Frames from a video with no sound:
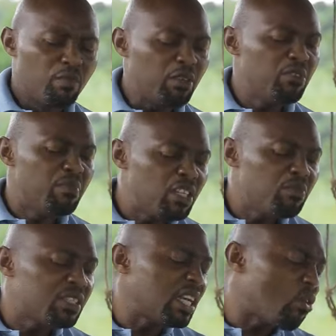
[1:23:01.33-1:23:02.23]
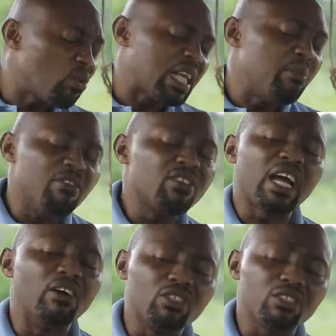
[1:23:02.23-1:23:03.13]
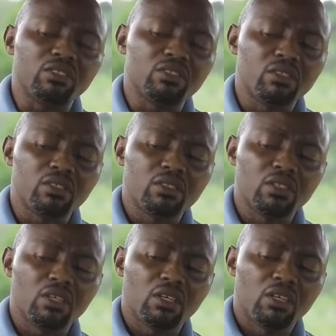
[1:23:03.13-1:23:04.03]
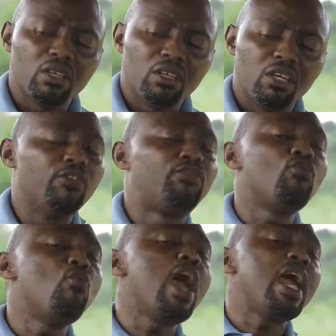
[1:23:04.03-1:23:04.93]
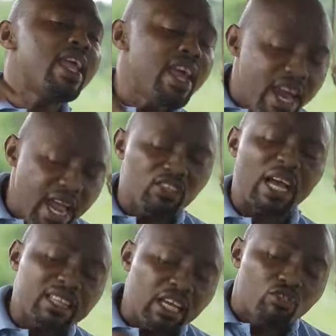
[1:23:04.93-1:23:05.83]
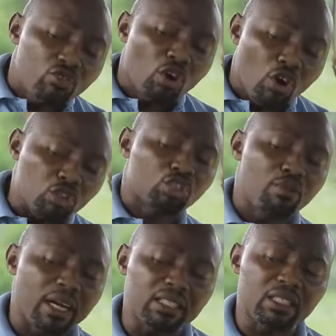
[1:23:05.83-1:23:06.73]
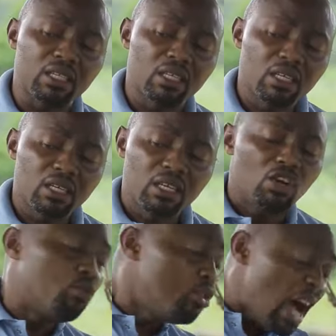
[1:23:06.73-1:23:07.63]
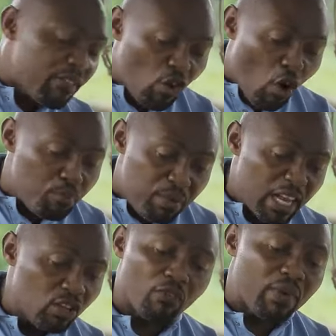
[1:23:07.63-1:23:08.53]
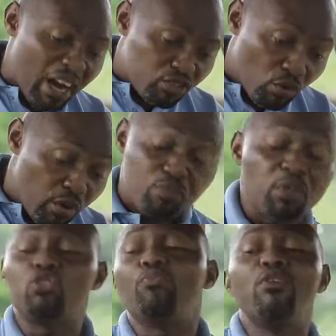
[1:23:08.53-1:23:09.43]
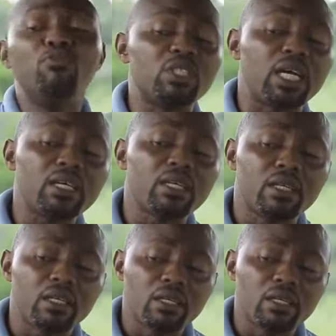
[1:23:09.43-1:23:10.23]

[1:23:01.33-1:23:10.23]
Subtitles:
You've made a mistake in what I'm even counting. If you were here to attend to your customers, would you have complained of how to raise money to pay Musa?